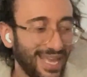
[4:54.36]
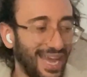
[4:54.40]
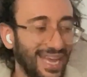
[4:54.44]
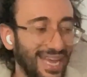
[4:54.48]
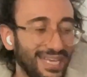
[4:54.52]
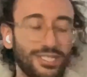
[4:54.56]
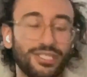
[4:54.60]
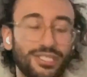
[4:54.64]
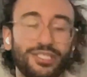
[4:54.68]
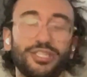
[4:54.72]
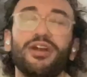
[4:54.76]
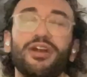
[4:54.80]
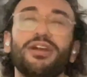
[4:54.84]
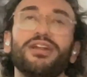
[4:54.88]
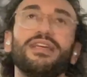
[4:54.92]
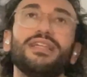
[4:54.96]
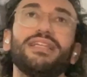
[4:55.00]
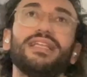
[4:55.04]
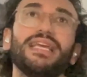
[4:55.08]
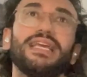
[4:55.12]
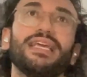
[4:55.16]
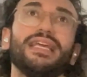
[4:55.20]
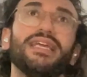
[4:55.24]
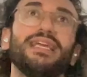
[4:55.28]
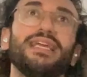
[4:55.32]
started
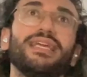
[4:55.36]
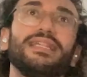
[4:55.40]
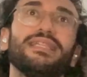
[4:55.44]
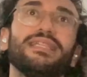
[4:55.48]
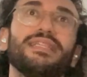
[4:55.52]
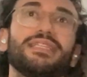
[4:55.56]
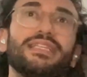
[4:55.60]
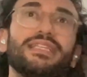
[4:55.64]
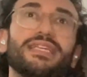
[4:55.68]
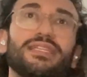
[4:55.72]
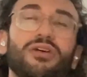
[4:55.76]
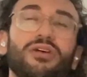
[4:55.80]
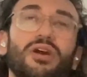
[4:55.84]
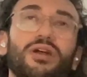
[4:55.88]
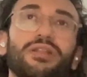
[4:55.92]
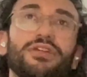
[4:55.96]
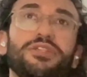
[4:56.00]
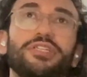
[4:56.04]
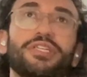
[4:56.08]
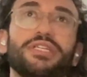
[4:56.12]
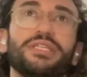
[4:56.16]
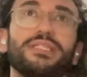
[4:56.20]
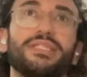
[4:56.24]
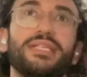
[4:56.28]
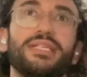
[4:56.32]
in the
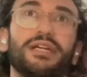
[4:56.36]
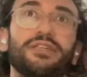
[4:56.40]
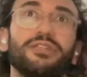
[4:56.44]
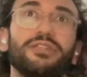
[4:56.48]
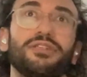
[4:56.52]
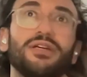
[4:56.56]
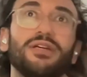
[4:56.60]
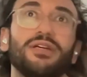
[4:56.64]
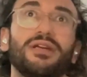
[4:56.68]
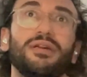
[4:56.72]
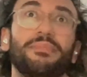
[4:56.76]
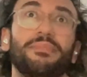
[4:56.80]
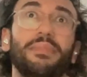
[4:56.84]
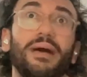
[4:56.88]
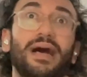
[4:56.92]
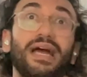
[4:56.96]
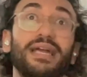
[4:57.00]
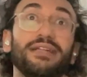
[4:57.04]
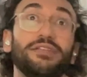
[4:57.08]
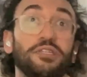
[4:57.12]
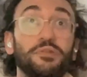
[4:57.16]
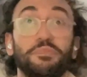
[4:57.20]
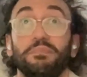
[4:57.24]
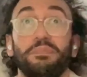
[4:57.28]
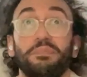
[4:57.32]
technology sector
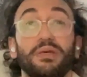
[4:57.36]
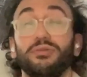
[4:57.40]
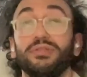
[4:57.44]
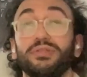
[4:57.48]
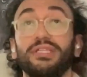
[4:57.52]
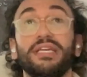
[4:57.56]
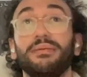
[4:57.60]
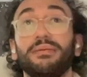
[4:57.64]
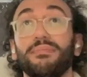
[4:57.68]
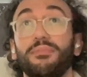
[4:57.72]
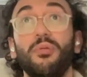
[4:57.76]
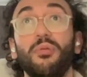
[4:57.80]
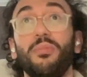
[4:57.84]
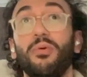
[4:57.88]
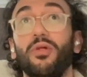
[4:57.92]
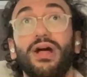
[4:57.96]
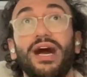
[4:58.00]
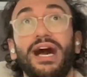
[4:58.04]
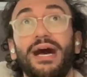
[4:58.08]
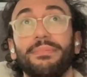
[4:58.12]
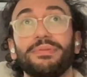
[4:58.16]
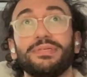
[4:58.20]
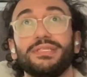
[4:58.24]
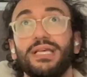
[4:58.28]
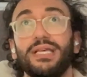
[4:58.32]
by just building mobile
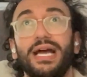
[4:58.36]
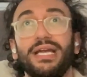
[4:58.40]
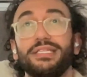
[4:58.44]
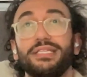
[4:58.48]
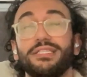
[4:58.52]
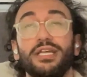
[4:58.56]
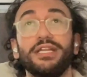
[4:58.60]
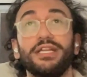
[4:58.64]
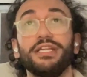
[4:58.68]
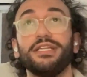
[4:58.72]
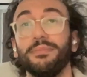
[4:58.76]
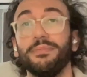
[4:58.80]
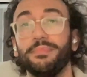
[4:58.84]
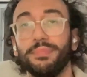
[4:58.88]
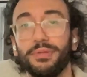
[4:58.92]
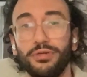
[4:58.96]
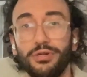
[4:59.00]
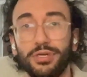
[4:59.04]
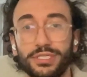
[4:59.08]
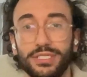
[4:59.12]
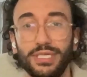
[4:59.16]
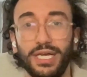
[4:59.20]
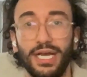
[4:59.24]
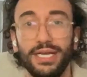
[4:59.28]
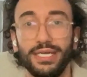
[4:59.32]
apps. I studied
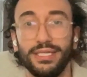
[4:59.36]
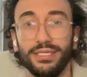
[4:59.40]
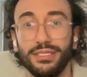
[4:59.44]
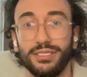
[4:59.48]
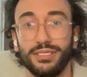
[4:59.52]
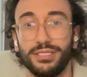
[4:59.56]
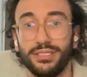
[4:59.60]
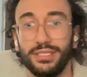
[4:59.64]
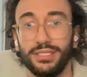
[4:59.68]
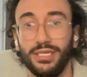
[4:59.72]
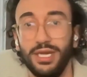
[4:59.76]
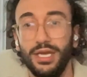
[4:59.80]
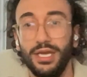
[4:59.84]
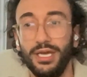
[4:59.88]
computer science